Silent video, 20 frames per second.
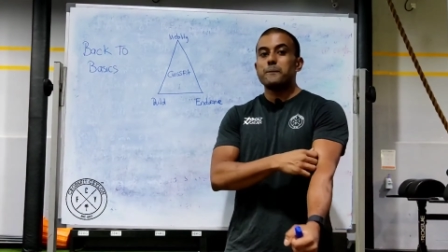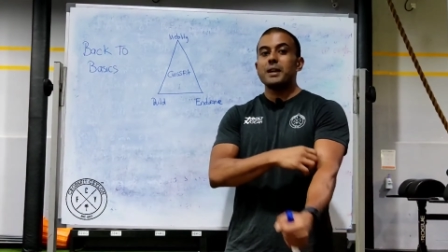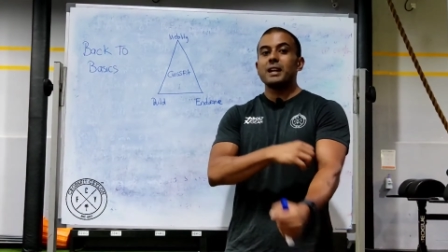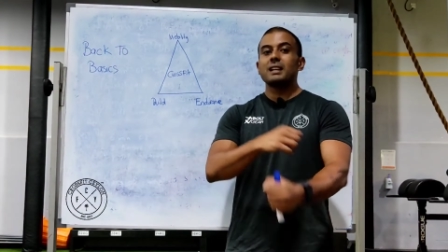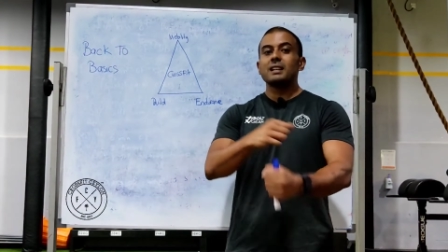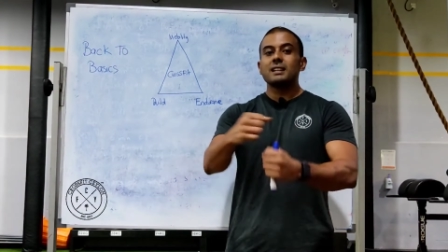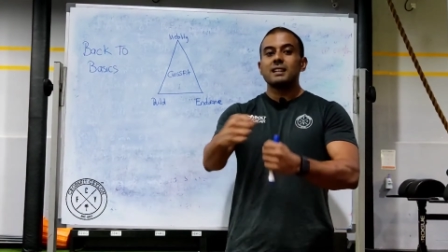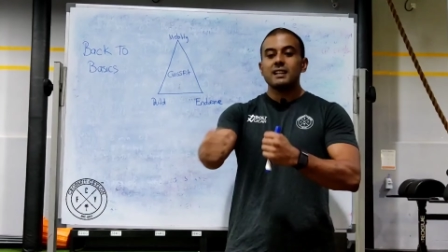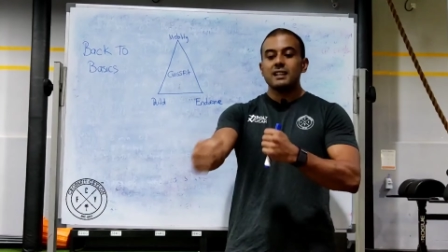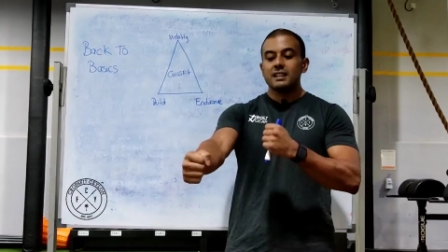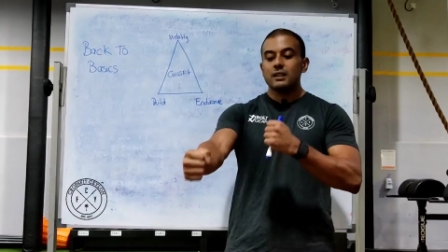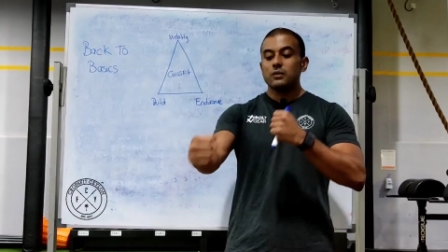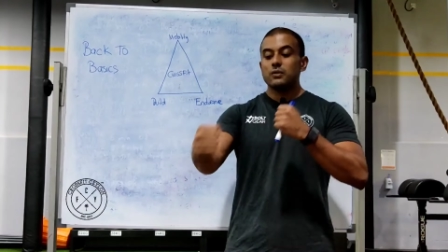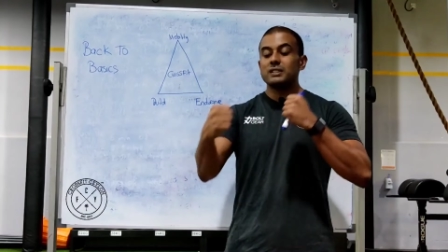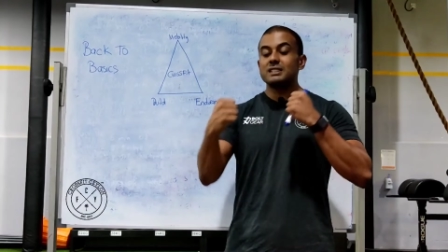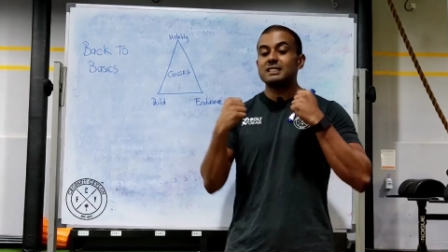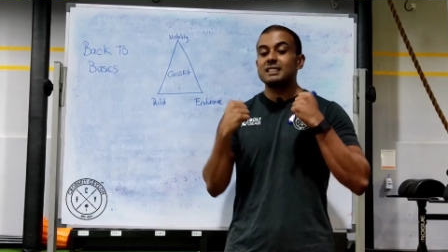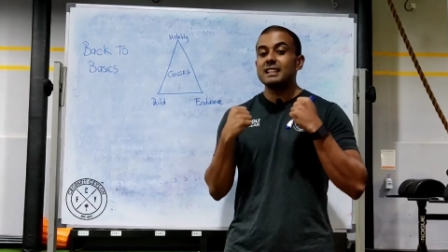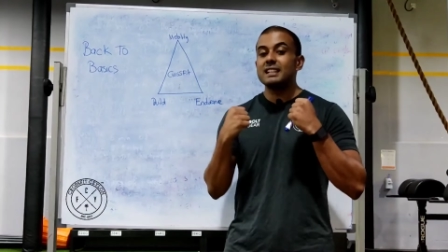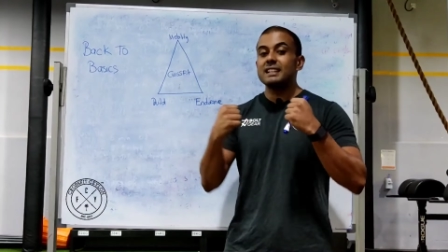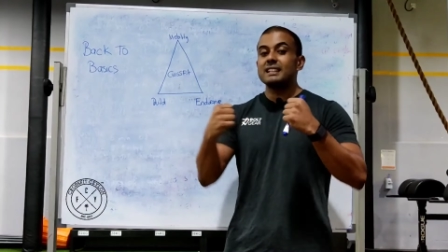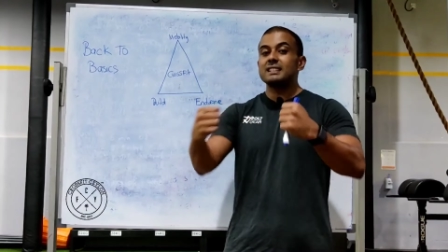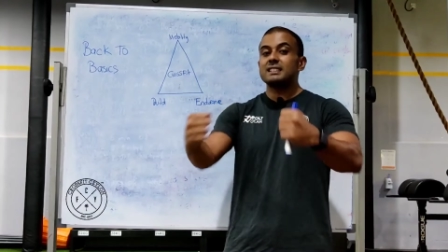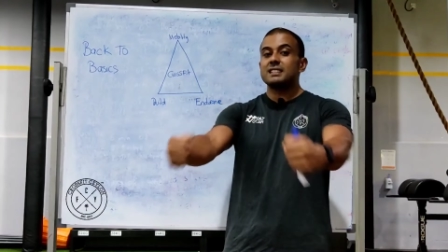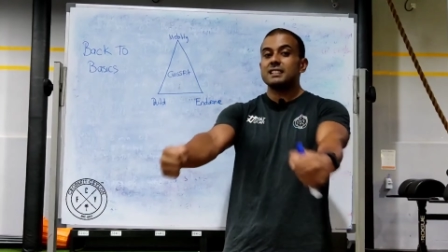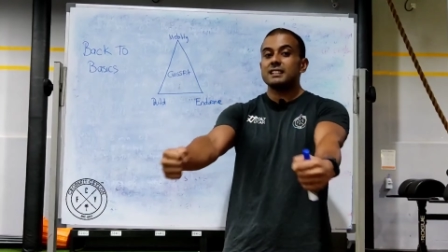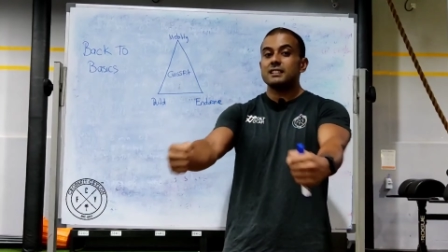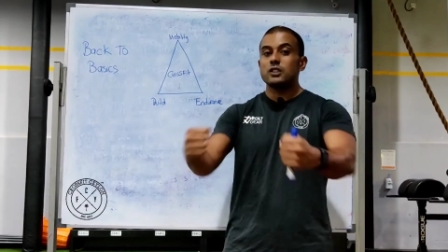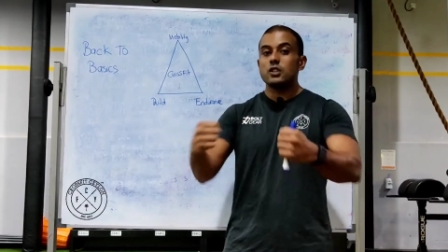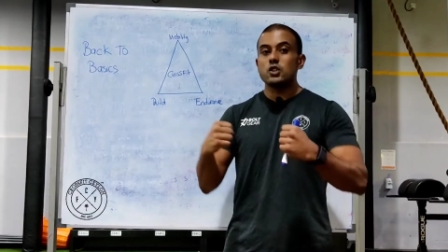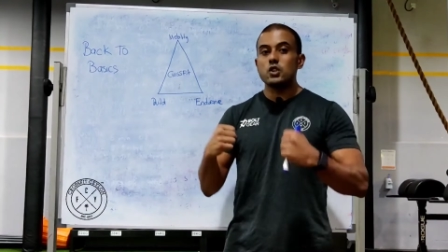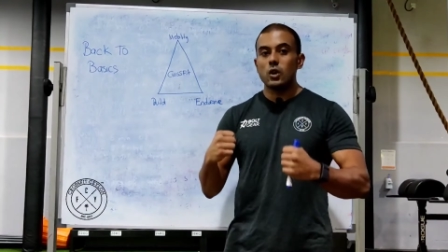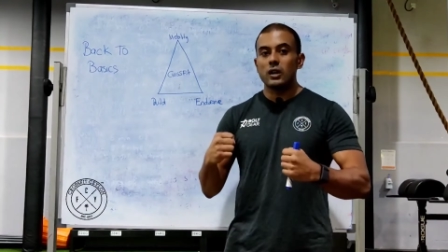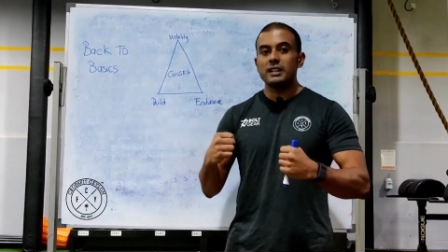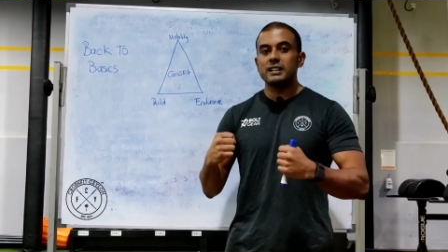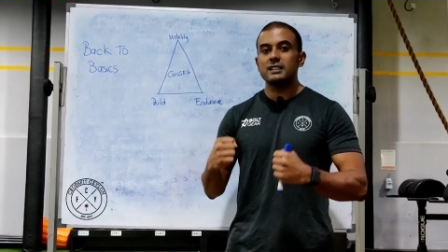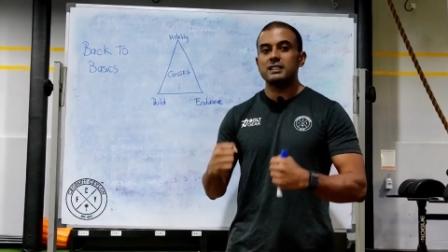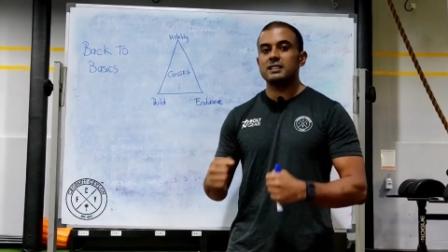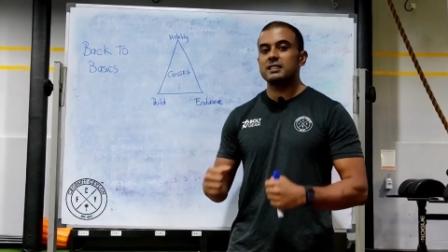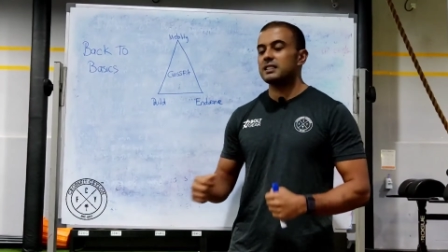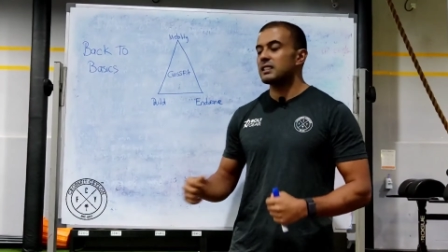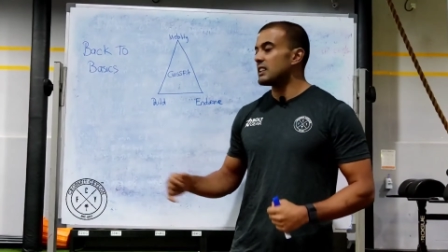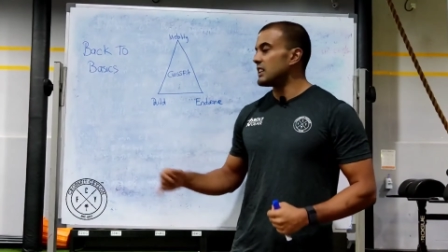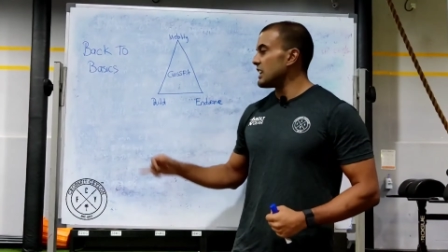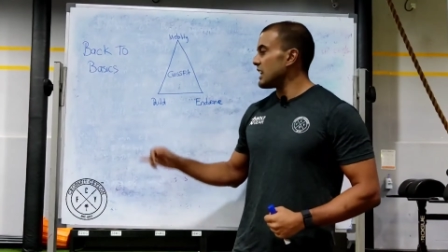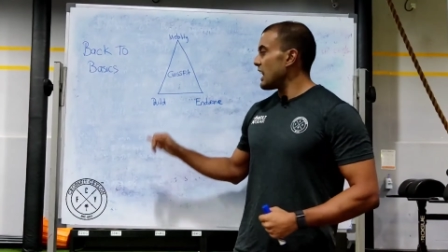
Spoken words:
build resiliency in the joints,